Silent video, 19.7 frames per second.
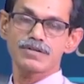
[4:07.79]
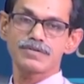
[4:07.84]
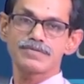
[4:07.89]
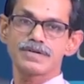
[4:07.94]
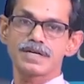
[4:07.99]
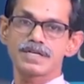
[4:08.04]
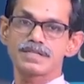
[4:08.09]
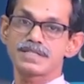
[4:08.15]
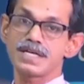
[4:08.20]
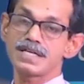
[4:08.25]

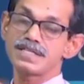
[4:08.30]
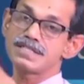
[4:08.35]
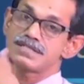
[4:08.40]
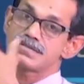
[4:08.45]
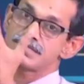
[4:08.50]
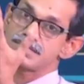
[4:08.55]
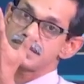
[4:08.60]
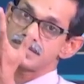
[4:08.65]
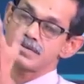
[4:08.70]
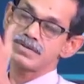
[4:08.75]
Autophagy, that
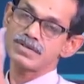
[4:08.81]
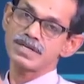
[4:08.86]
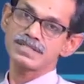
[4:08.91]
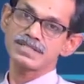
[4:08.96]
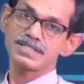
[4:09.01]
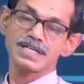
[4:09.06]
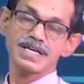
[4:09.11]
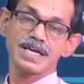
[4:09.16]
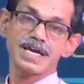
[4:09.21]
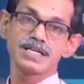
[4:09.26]
is, you
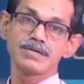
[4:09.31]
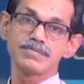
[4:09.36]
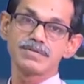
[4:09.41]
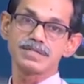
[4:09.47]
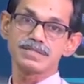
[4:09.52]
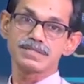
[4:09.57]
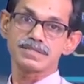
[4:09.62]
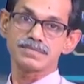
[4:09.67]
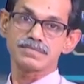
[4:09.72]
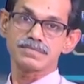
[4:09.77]
can say,
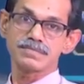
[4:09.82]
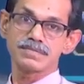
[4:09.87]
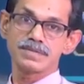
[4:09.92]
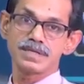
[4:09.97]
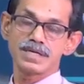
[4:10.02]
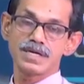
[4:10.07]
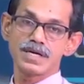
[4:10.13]
cannibalism.